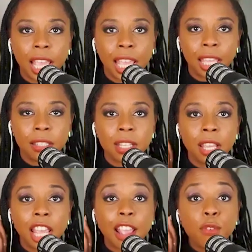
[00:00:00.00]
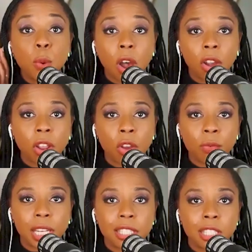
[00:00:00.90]
And if you aren't
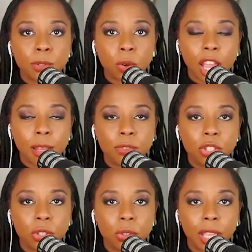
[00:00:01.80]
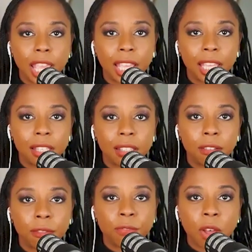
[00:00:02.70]
already subscribed to and
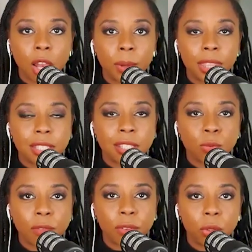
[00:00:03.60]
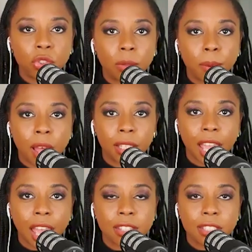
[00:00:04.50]
following This is Revolution
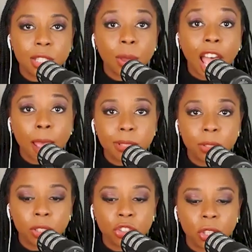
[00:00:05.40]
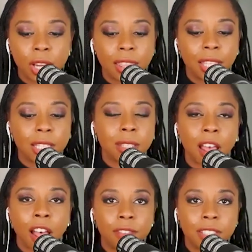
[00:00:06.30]
podcast, you absolutely should. I think it's
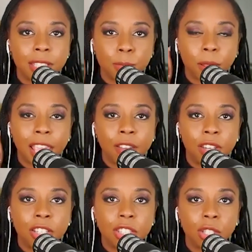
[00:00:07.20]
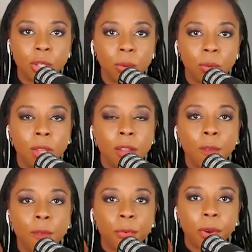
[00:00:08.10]
obvious, it's probably evident to you
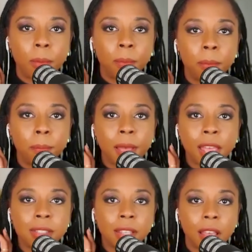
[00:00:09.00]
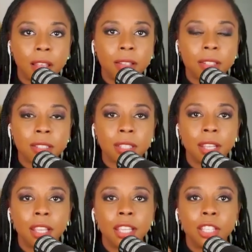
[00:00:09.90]
from Pascal's,
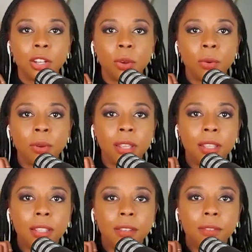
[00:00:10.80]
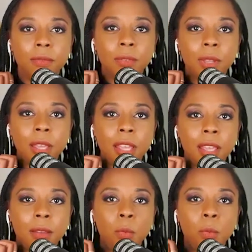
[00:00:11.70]
you know, uh, uh